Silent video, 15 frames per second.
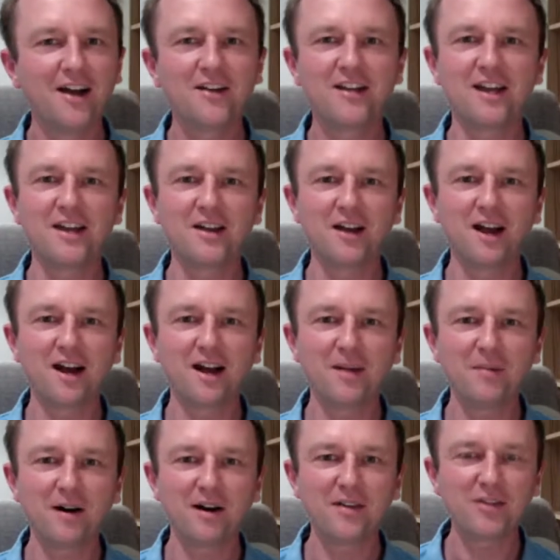okay.
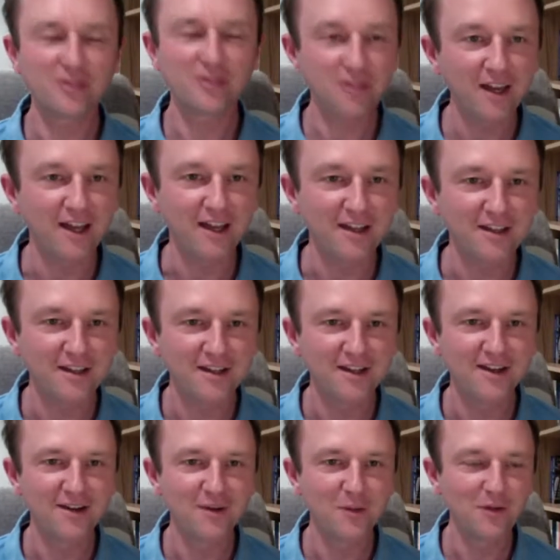I think
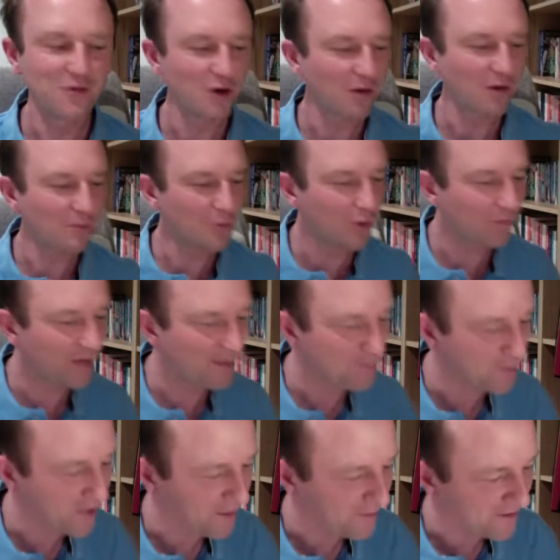we've got more
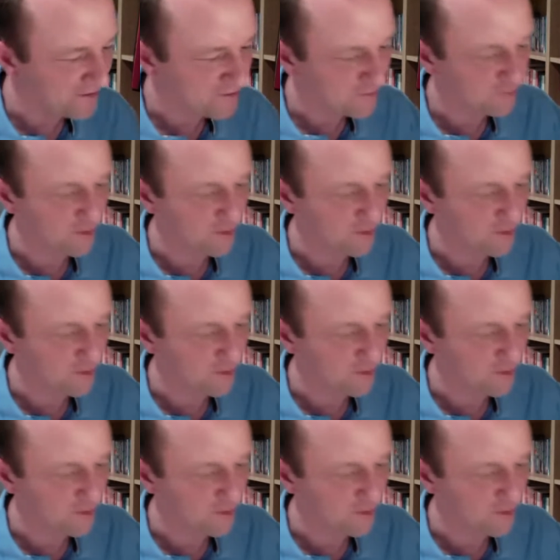people coming through.